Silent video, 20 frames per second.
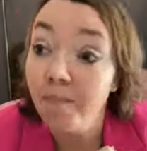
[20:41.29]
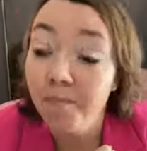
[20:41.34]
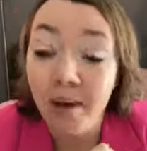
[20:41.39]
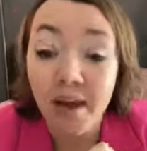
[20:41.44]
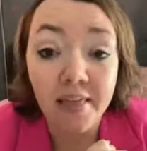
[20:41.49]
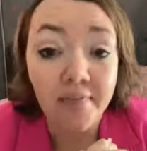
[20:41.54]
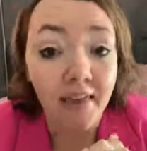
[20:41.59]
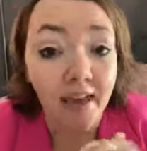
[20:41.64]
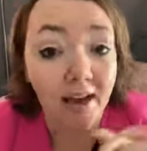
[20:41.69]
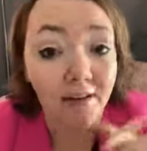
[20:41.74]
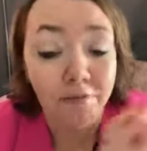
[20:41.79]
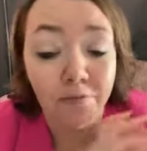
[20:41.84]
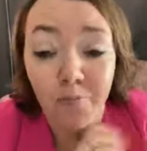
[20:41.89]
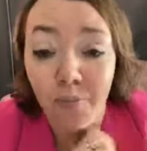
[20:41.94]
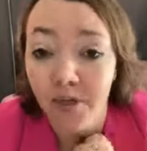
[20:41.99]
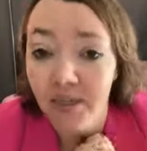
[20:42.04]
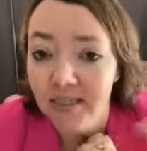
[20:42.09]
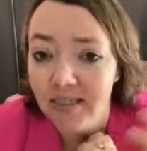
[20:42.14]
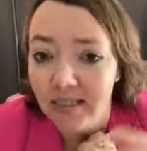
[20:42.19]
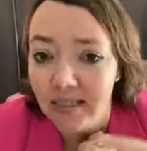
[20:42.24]
But they have
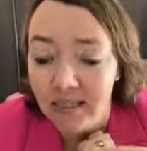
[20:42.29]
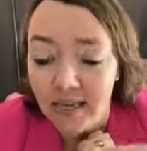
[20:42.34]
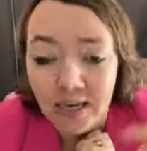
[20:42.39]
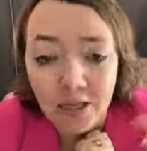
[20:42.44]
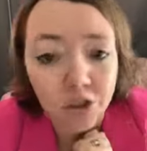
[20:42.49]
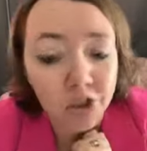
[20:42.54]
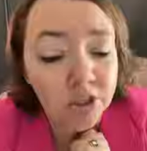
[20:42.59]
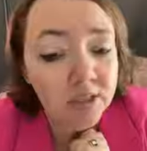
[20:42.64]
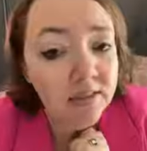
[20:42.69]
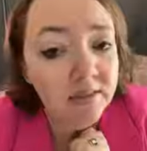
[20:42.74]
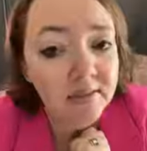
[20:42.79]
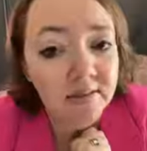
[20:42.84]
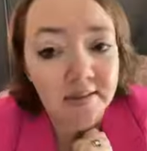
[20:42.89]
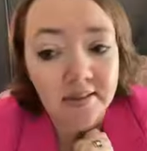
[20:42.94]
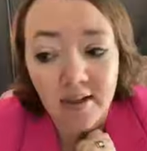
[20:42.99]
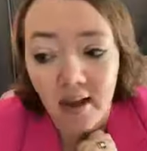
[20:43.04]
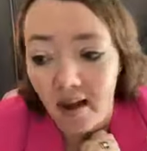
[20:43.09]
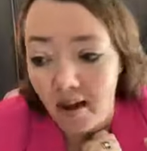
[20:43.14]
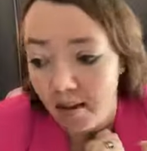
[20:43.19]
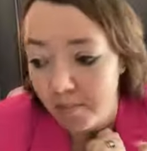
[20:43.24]

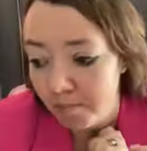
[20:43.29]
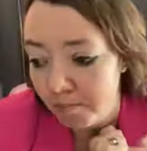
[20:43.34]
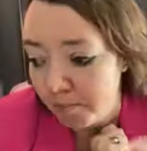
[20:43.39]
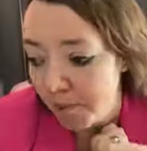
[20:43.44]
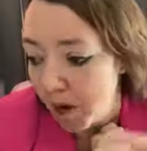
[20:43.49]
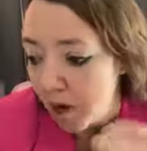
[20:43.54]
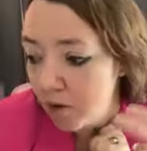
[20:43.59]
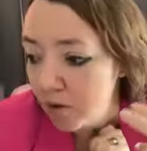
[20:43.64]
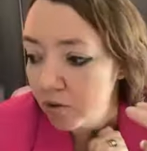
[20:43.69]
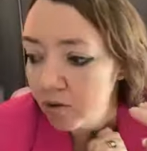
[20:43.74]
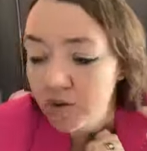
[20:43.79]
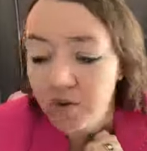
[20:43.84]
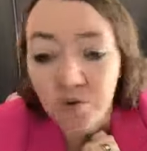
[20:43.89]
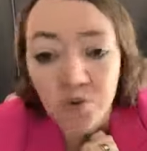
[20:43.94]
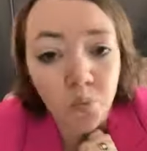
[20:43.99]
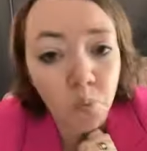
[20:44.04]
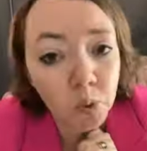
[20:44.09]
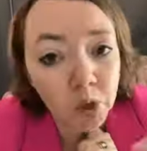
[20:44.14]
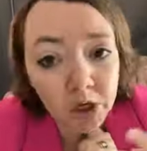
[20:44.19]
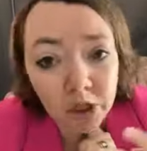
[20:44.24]
presentations,
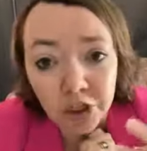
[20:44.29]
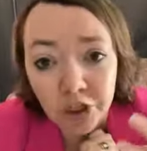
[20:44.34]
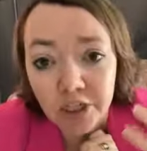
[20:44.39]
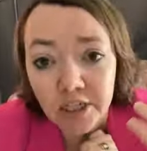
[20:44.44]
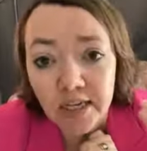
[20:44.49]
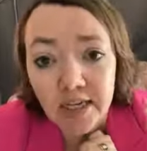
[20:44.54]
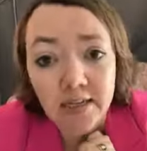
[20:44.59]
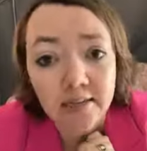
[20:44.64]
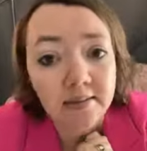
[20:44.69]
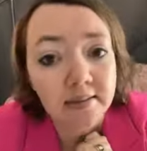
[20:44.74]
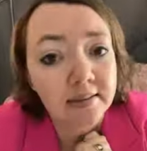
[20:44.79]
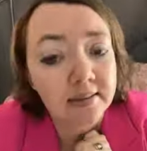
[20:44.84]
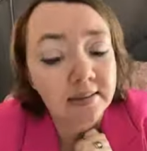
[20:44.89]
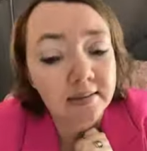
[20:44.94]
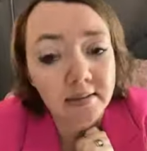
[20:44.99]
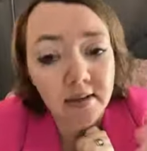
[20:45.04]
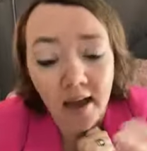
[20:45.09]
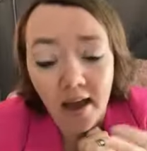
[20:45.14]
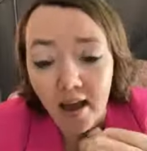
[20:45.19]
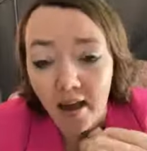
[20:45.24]
posts,
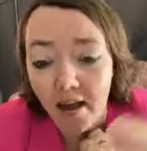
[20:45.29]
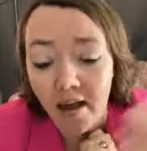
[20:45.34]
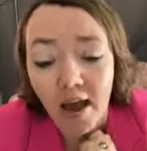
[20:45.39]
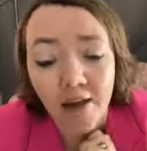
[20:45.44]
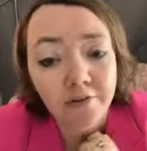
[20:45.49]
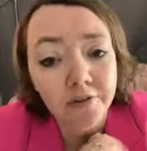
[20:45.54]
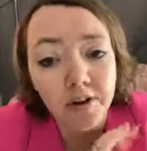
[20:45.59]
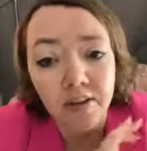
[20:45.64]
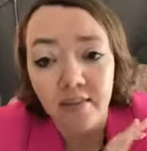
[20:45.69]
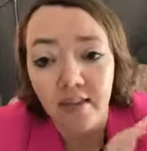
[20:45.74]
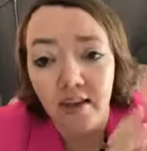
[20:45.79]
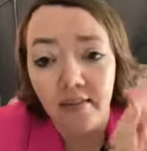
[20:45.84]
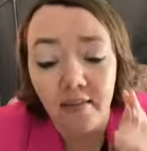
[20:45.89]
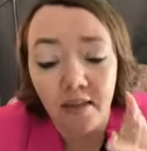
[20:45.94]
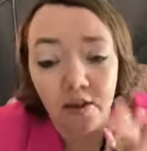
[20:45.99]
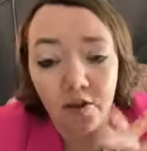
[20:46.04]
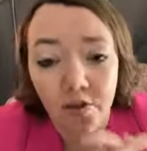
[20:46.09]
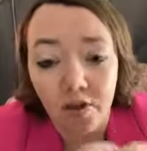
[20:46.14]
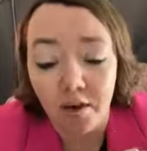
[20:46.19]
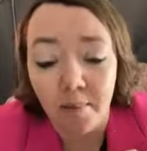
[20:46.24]
worksheets, everything
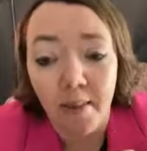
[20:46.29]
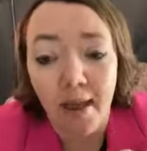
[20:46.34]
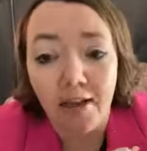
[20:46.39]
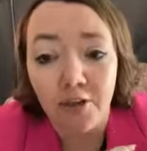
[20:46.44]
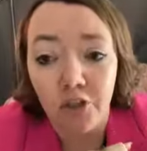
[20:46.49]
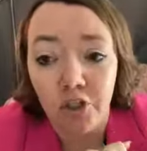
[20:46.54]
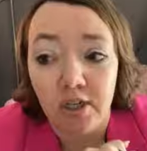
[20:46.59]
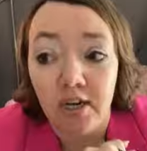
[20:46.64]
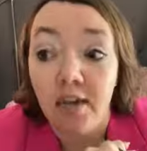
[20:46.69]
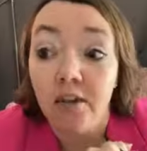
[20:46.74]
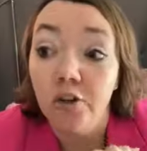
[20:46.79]
that you could imagine.